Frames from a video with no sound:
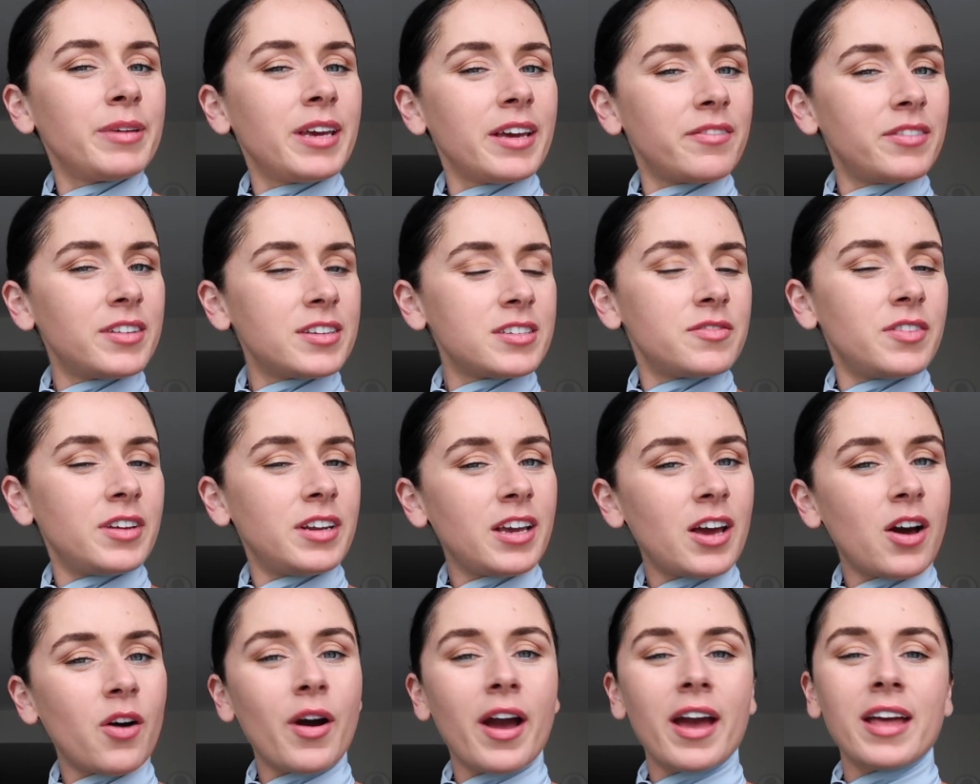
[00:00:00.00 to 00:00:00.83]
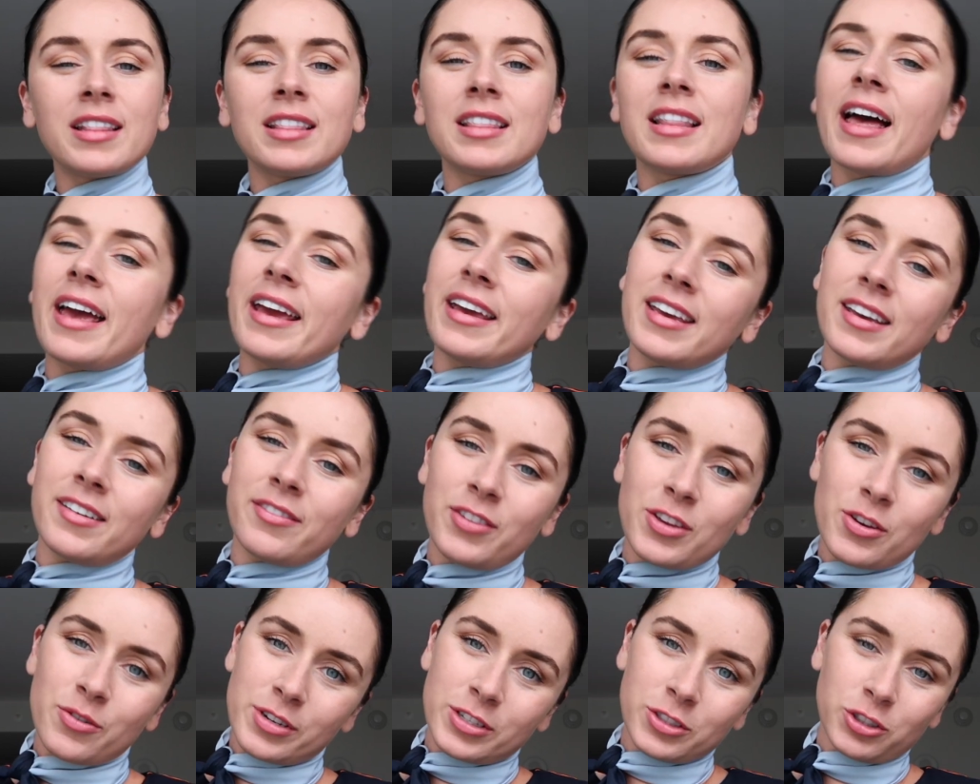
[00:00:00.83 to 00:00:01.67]
Give this video a like if
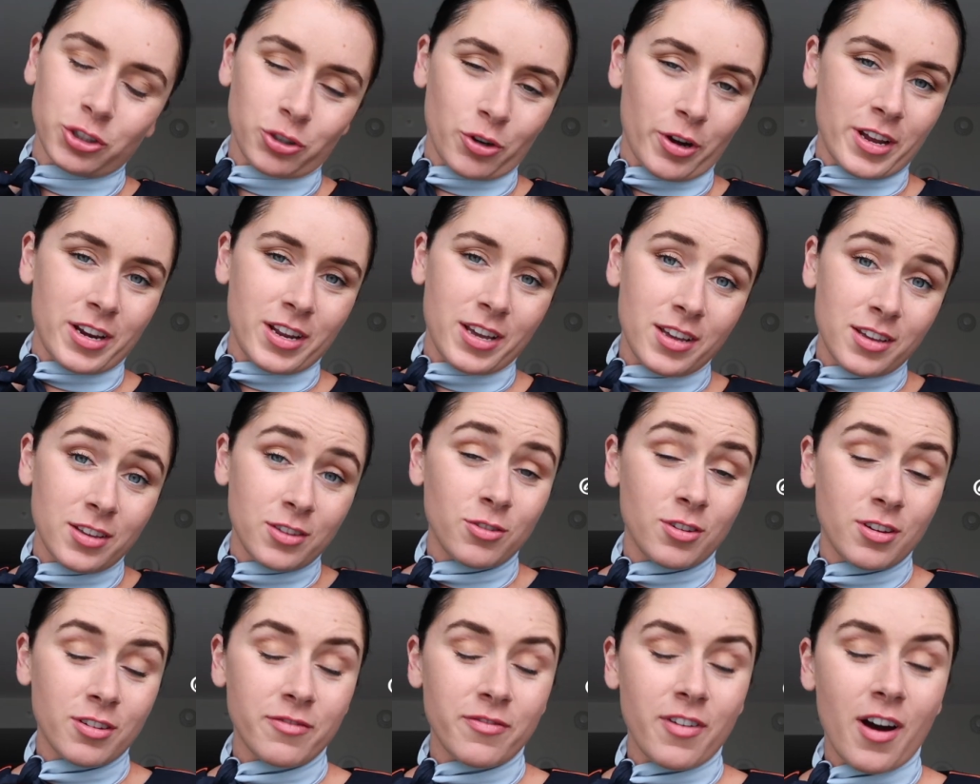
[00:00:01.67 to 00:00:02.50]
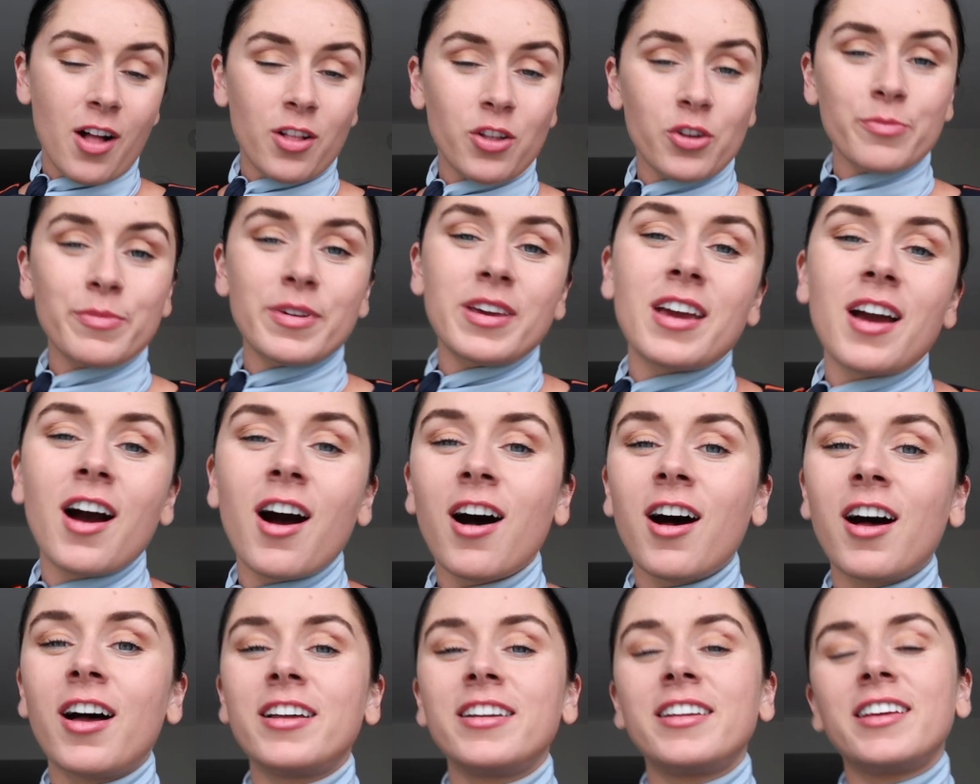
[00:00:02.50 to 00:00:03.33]
you enjoyed it. You can follow me
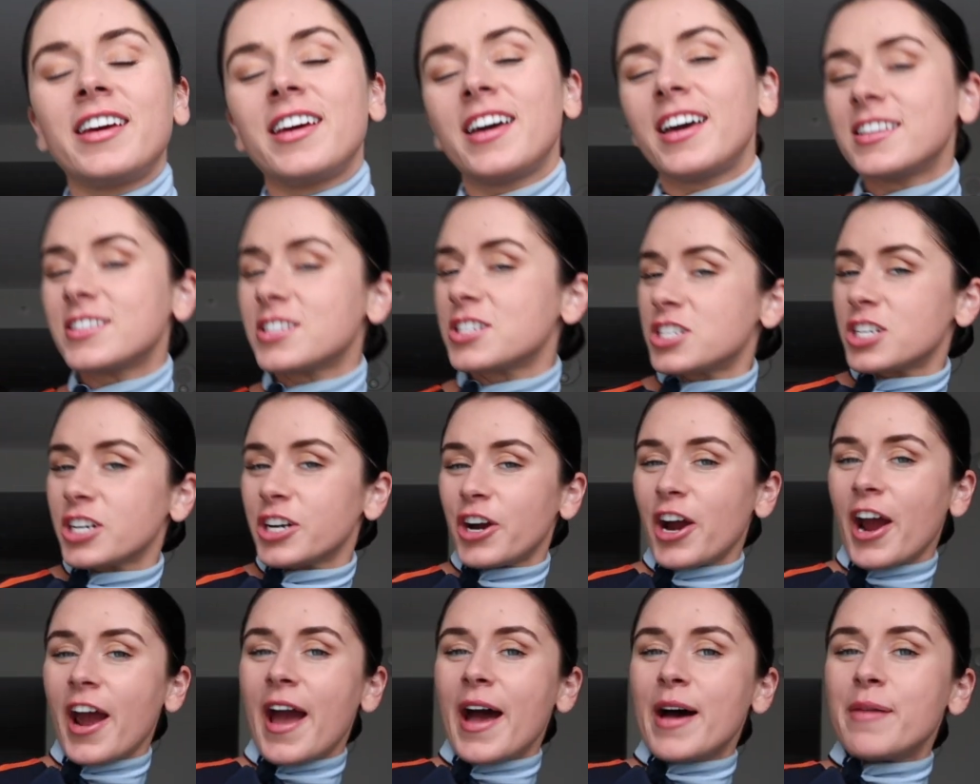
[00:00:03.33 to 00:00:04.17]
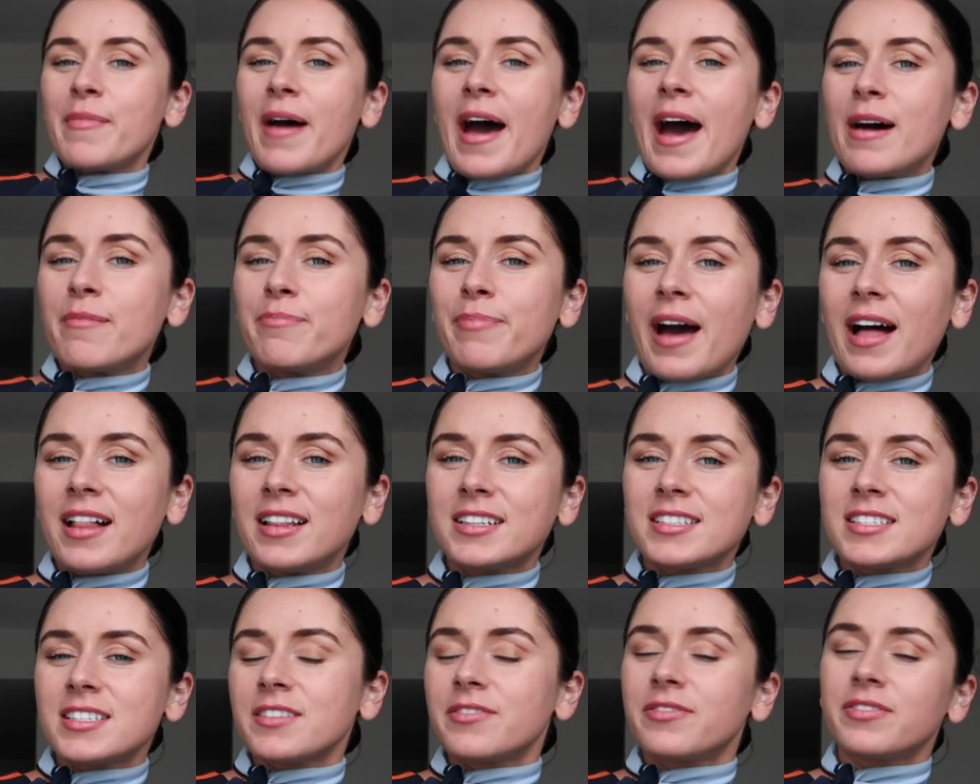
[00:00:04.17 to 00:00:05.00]
on Instagram at
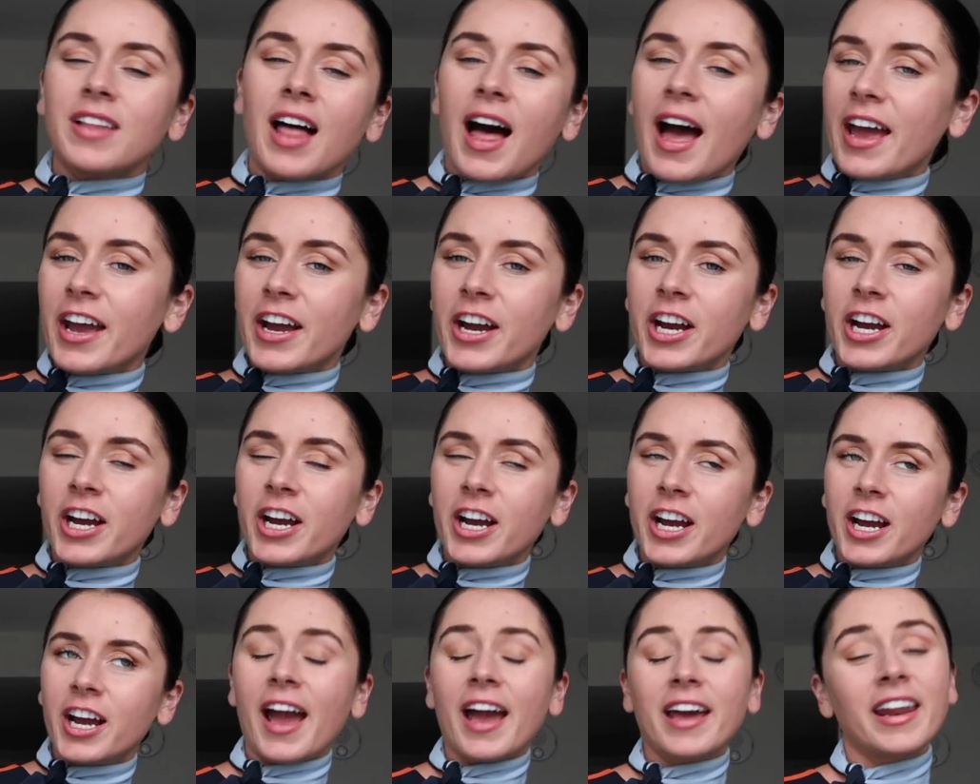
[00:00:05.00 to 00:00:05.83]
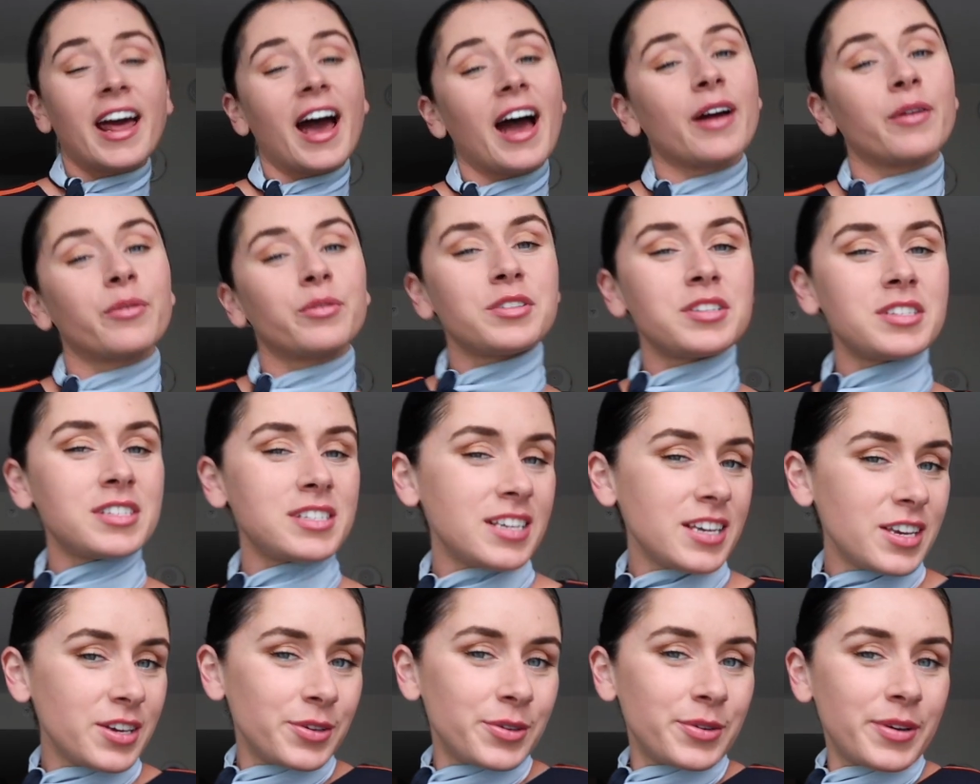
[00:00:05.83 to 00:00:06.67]
Balanced Flyer, and I will
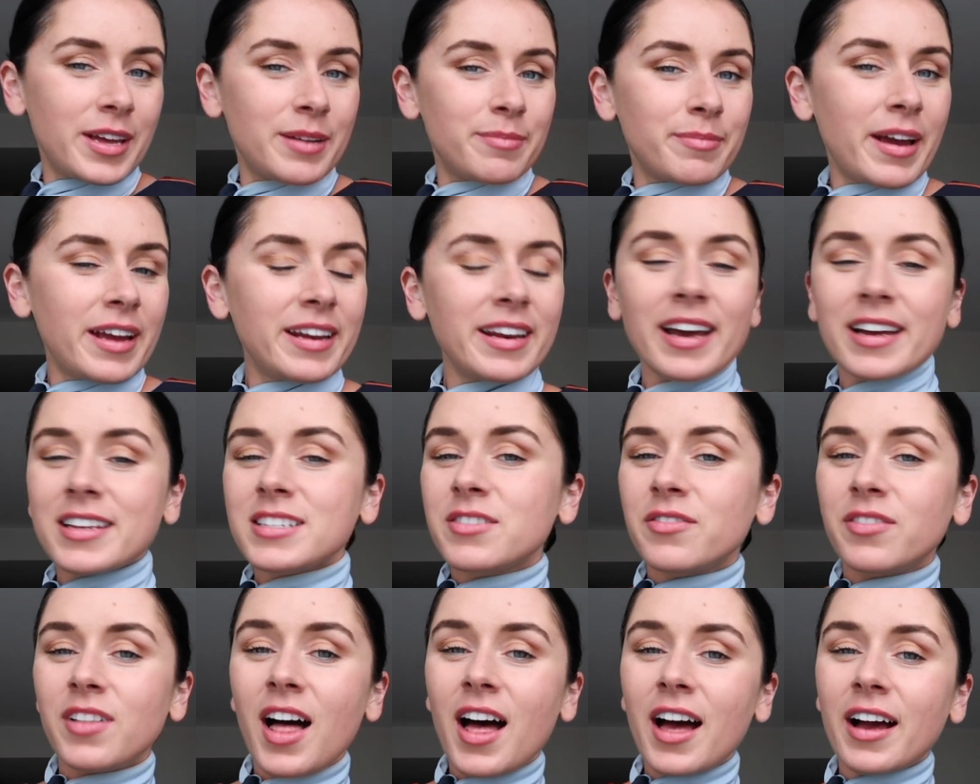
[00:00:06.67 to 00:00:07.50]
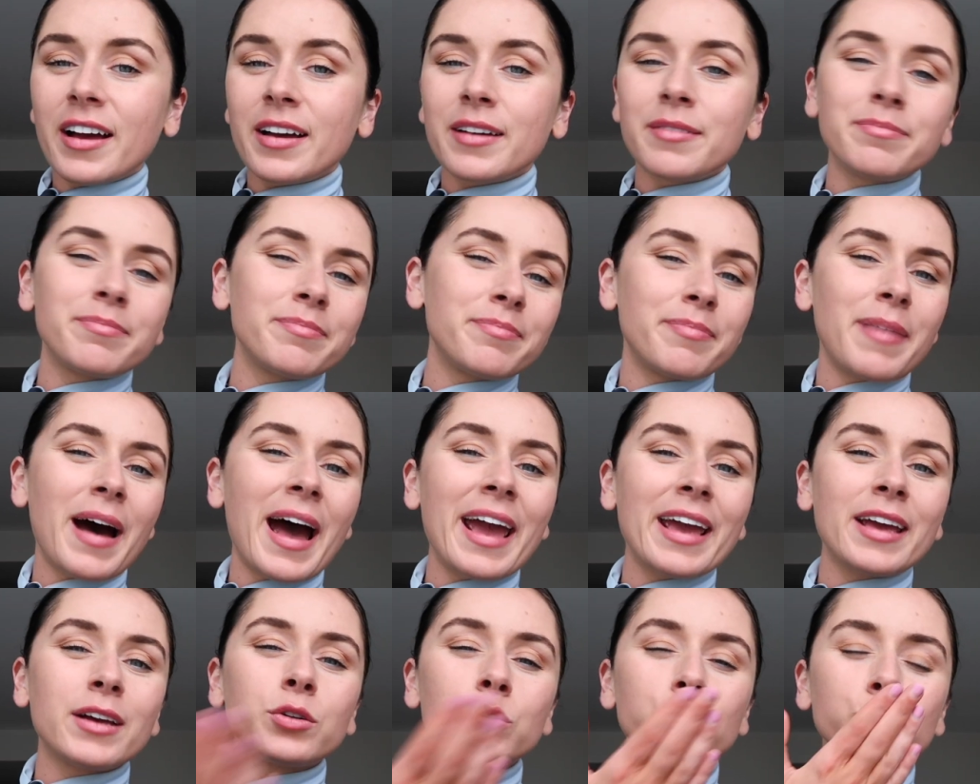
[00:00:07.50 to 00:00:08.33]
see you in my next vlog.
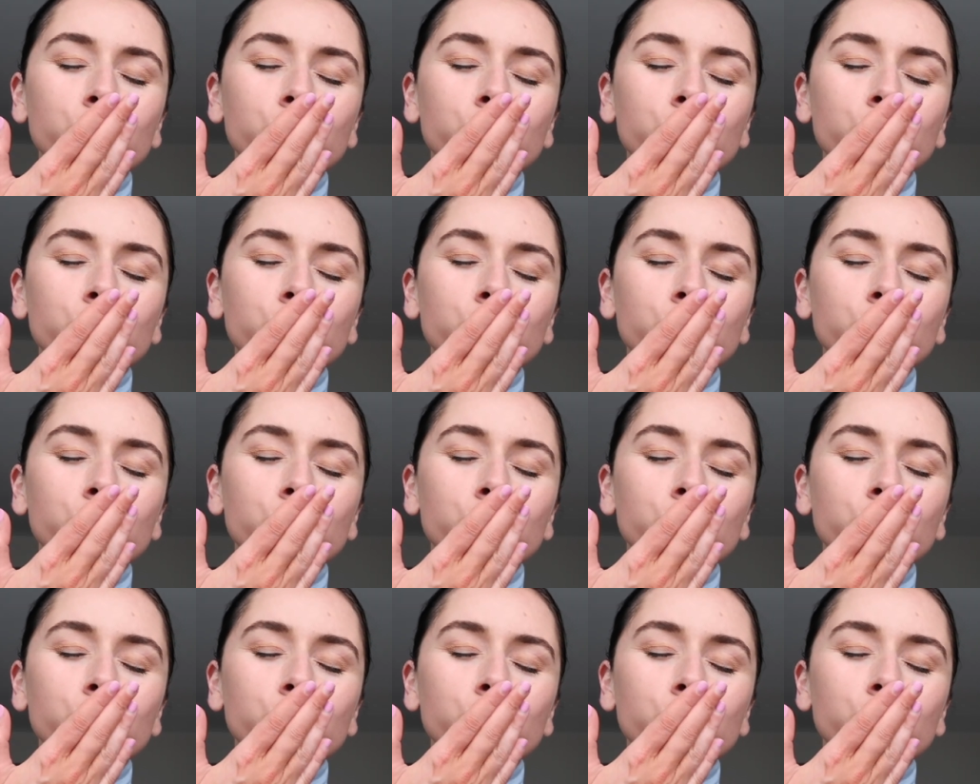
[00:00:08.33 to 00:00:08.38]
Bye.